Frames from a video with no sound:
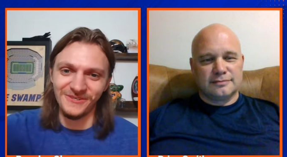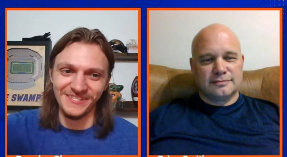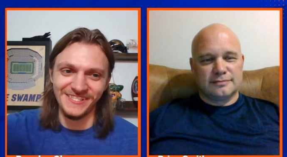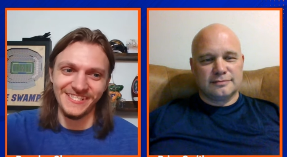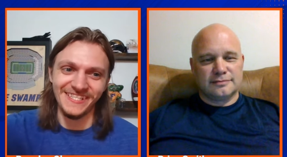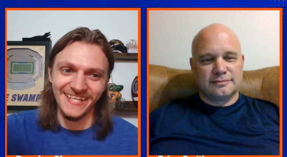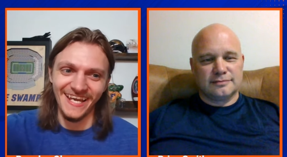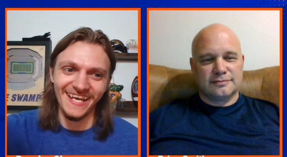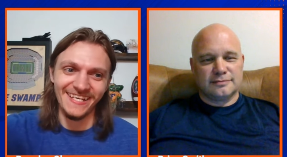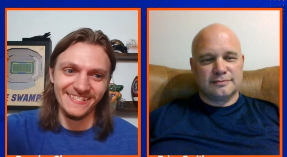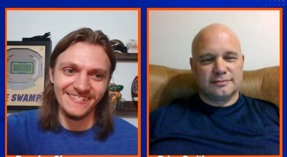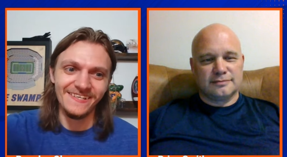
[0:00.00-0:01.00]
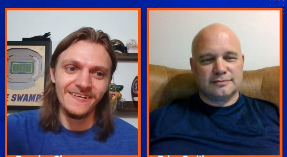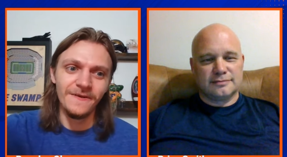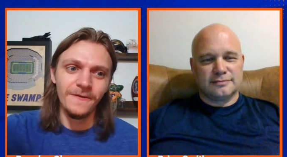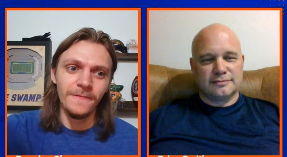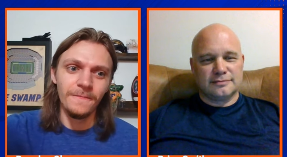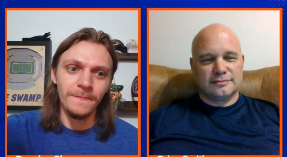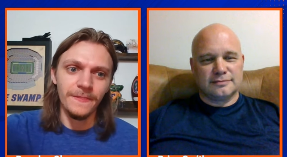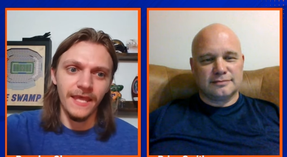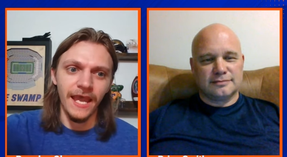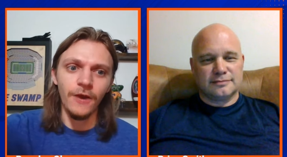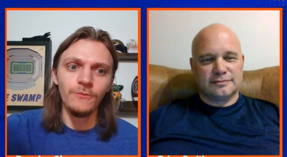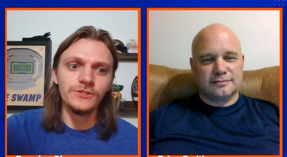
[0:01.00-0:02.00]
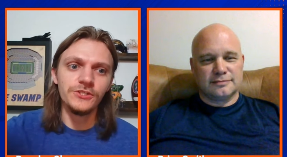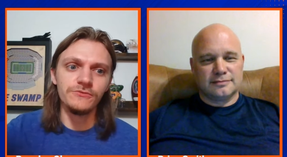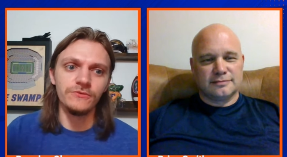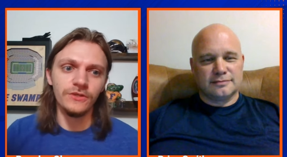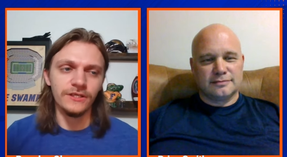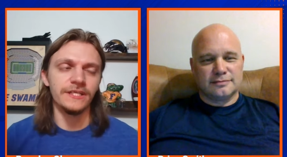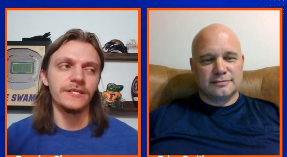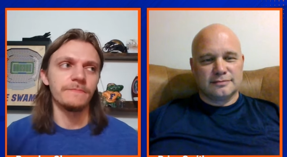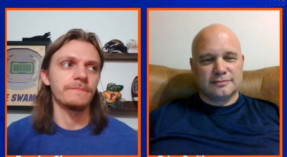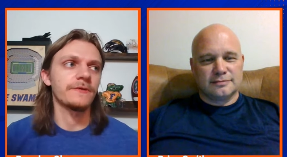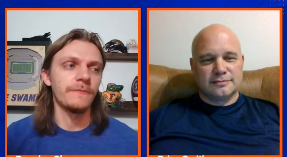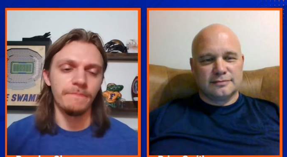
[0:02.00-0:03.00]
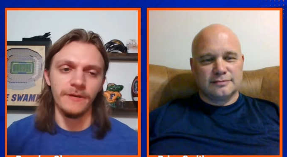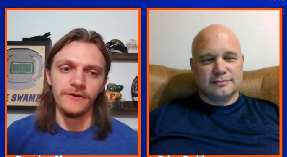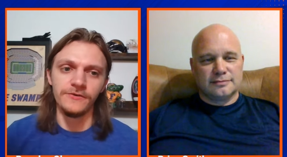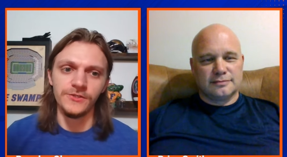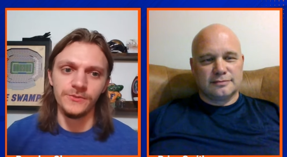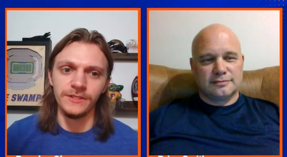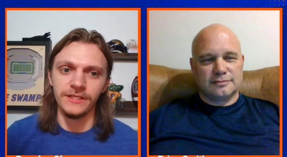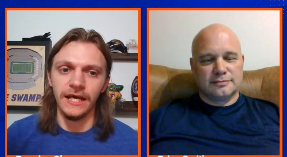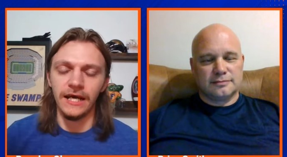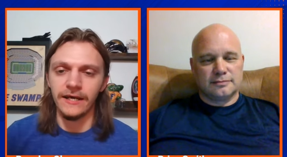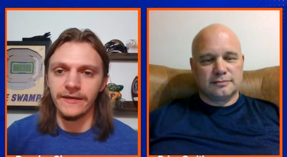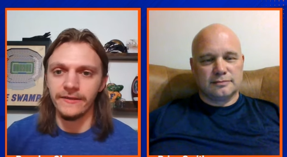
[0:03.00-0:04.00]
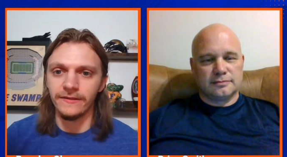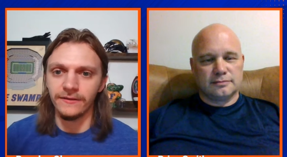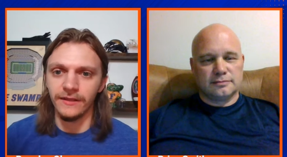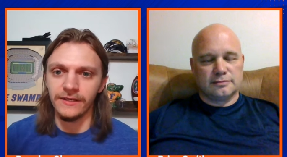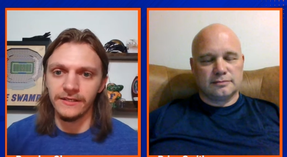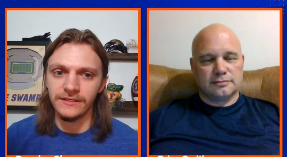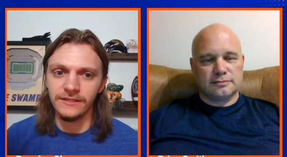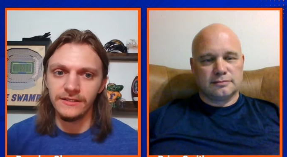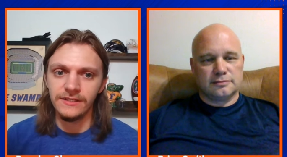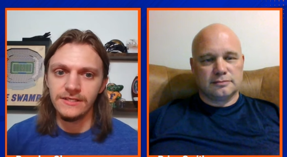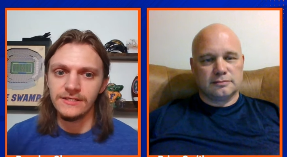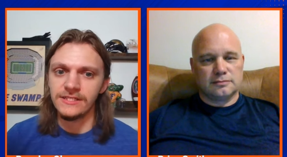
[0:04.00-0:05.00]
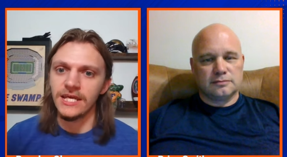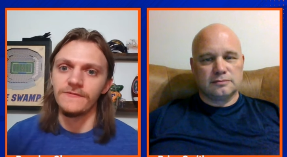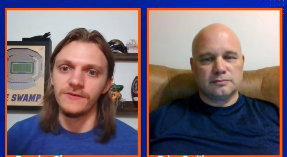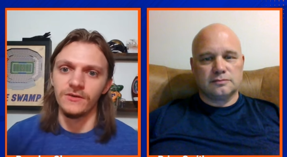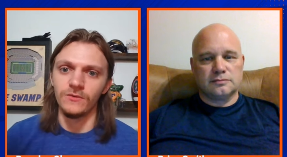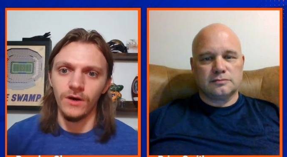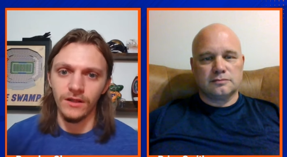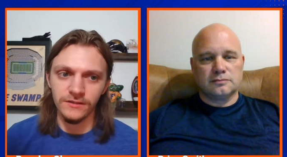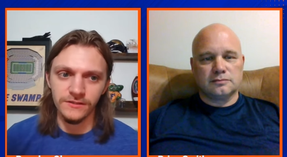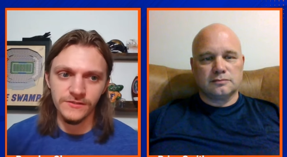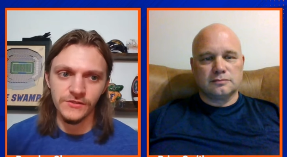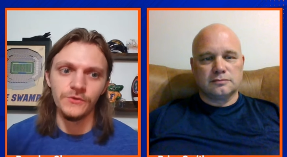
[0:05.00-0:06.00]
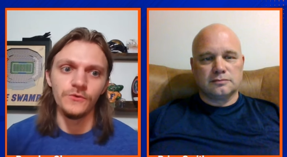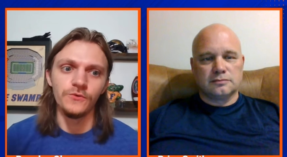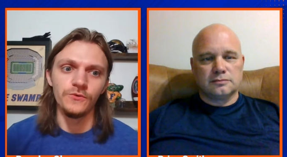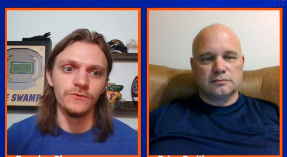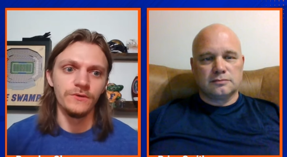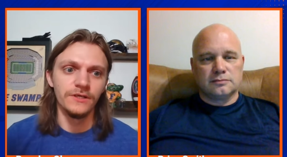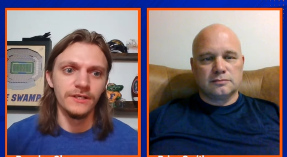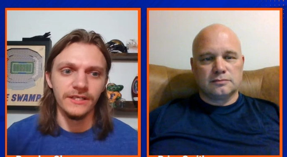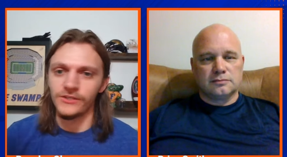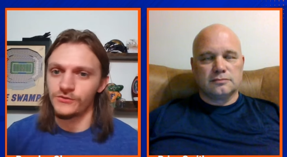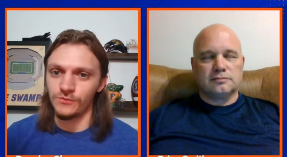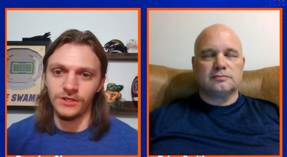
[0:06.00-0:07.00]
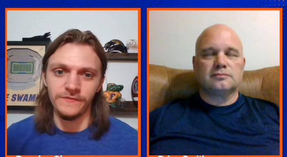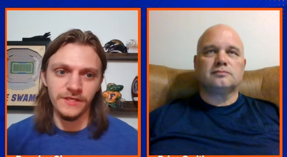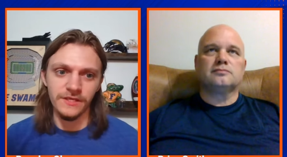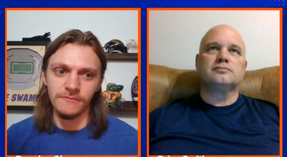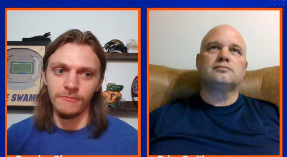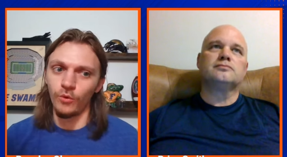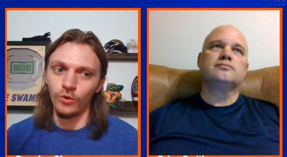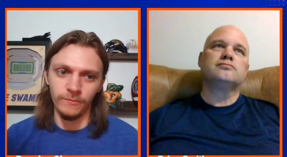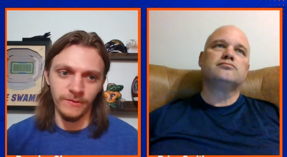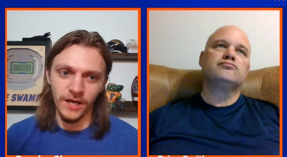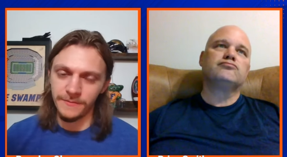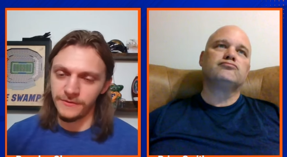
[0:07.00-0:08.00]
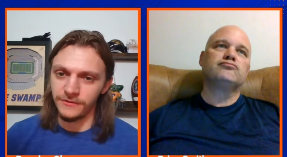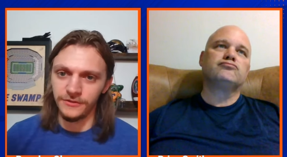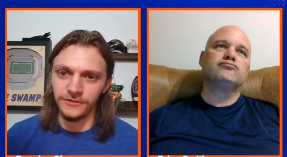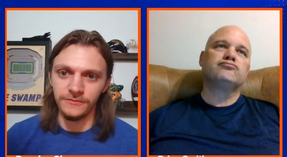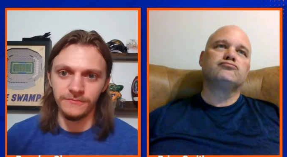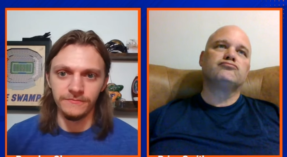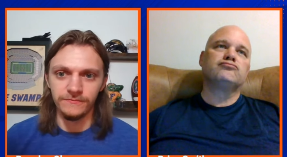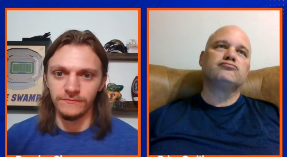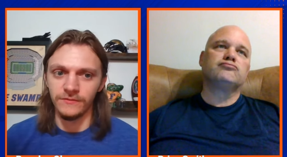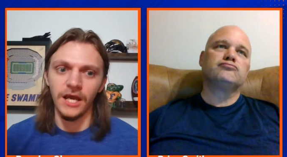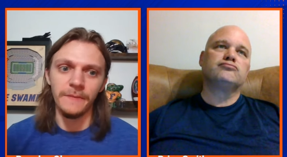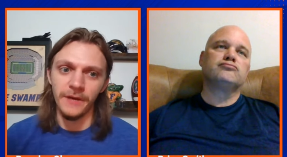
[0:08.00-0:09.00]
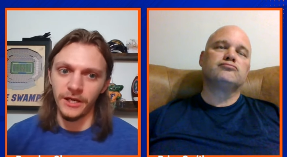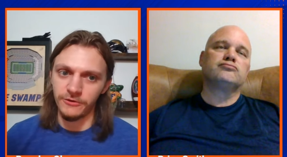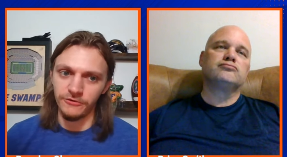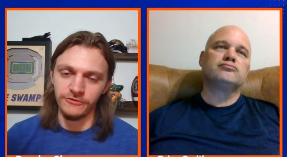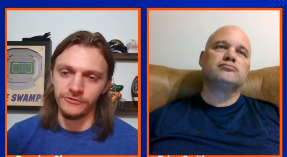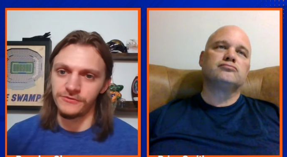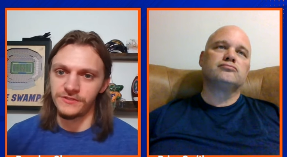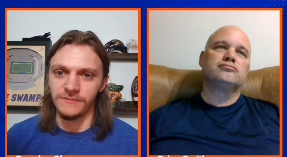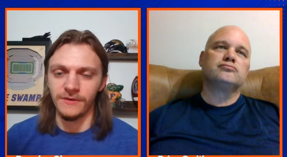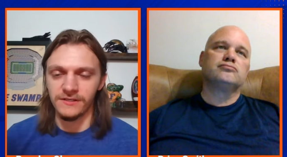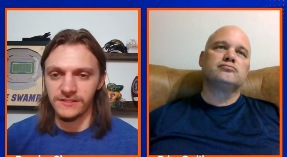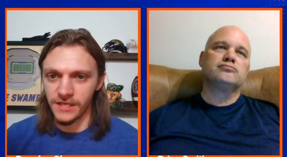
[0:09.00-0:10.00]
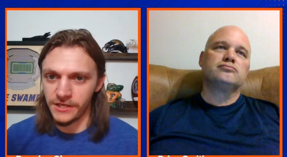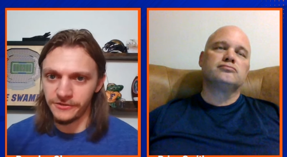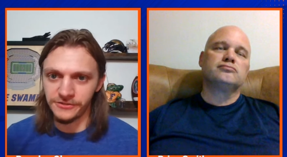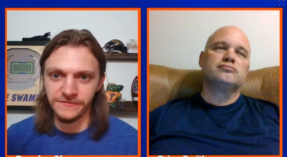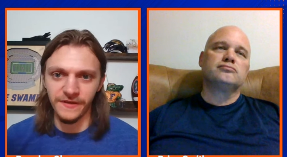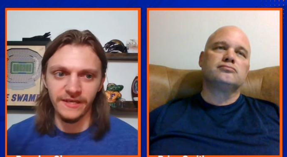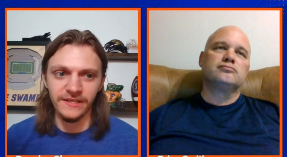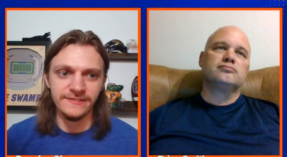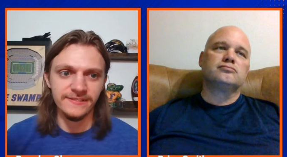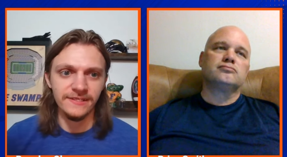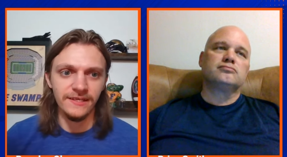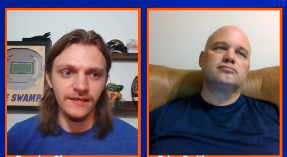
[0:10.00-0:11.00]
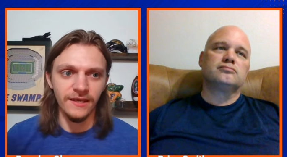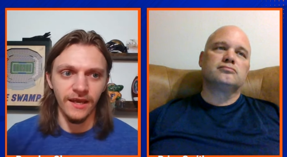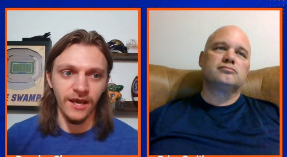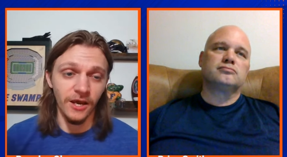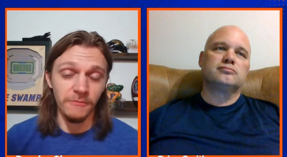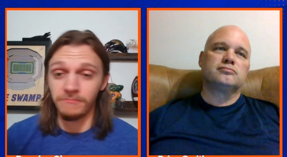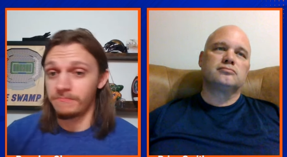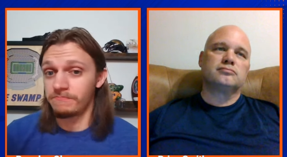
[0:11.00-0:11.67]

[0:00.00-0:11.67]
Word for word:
Speaker 1: Christian Gass how would you look at him compared to a guy like Tavian Wallace, who is one of the more popular linebacker recruits among Gators fans? Uh,